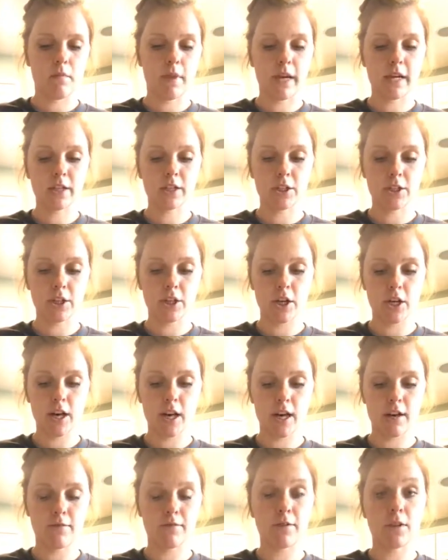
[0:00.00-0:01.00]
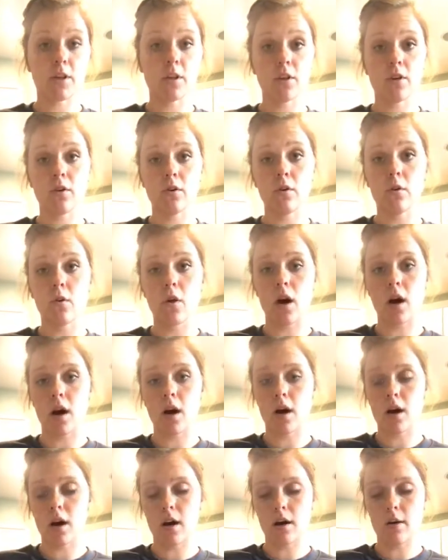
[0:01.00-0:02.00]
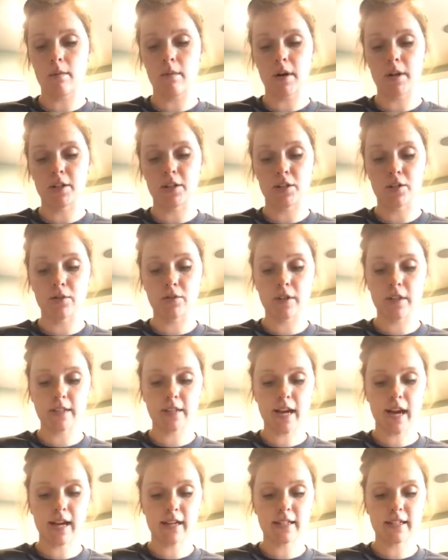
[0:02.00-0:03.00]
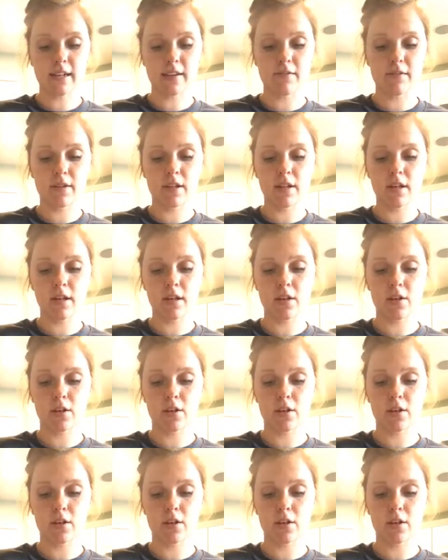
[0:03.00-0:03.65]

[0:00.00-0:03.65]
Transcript: Make sure if you do this activity,